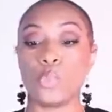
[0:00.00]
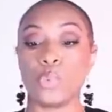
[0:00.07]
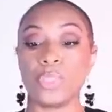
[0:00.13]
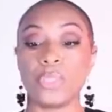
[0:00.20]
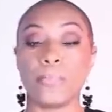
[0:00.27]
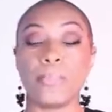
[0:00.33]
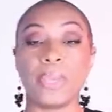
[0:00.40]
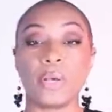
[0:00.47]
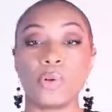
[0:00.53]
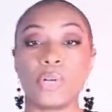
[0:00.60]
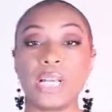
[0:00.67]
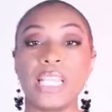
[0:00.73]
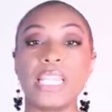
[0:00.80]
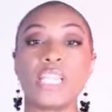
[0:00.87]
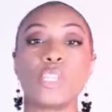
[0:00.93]
with the
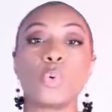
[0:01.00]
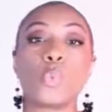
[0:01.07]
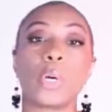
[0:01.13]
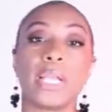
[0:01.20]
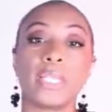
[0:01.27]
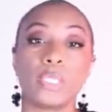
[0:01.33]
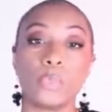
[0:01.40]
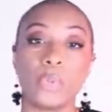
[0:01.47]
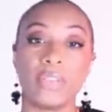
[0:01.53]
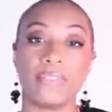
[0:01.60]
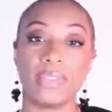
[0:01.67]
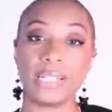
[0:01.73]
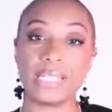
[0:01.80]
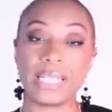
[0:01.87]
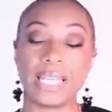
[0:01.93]
belt and then the white Loewe
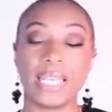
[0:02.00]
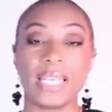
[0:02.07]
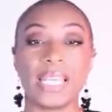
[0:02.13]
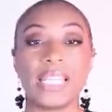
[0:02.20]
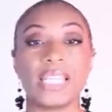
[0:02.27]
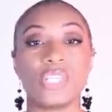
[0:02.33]
tank,